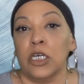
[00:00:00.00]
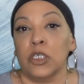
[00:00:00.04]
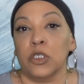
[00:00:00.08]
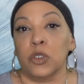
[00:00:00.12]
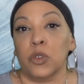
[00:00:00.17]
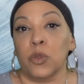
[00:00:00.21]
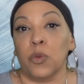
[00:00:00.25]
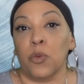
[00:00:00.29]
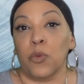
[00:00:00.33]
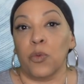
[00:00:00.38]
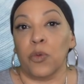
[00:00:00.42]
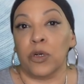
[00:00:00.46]

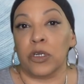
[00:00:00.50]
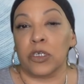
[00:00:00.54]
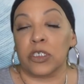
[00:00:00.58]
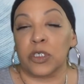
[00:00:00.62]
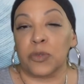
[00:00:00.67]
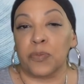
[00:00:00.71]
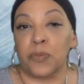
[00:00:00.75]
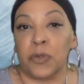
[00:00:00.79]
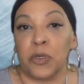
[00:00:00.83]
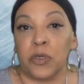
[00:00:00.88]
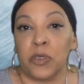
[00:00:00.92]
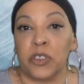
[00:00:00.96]
to work
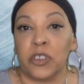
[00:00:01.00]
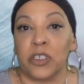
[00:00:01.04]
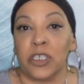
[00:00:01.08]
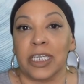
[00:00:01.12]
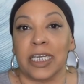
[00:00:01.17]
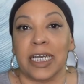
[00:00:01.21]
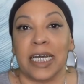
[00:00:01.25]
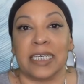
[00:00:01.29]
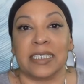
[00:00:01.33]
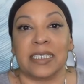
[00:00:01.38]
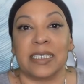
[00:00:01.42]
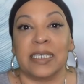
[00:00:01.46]

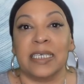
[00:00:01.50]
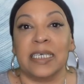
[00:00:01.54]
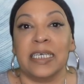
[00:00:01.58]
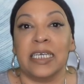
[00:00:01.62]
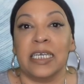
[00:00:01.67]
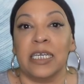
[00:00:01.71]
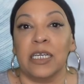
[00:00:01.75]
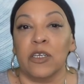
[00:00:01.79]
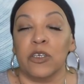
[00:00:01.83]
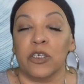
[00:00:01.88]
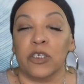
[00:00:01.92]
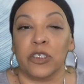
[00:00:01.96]
spiritually as
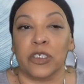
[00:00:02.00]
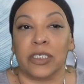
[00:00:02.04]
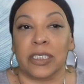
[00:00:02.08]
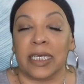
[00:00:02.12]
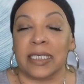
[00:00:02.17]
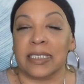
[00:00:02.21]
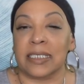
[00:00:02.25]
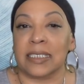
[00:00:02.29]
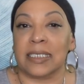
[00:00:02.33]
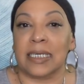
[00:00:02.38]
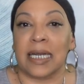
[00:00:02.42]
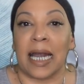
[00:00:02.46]
healers,
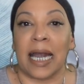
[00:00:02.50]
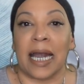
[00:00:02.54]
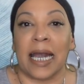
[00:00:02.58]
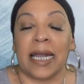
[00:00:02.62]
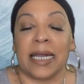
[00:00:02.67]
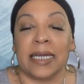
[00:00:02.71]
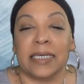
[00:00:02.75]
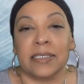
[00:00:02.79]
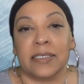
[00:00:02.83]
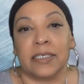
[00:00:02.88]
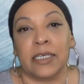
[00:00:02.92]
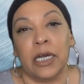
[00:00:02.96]
as
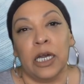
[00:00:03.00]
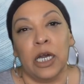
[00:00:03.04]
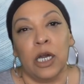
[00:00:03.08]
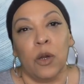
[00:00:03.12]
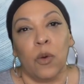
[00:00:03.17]
guides.